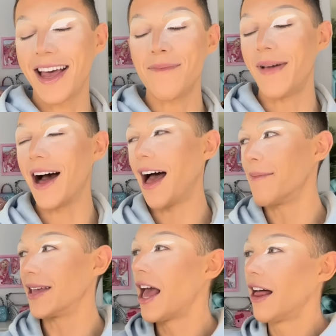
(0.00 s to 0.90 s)
And Belle, I
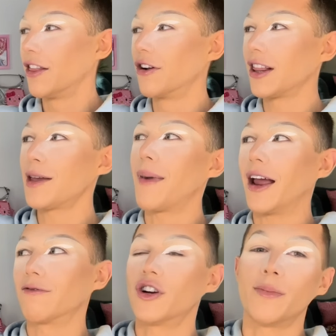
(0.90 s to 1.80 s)
mean, literally my
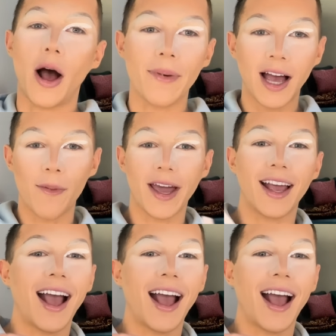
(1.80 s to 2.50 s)
room. Oh my God, wait.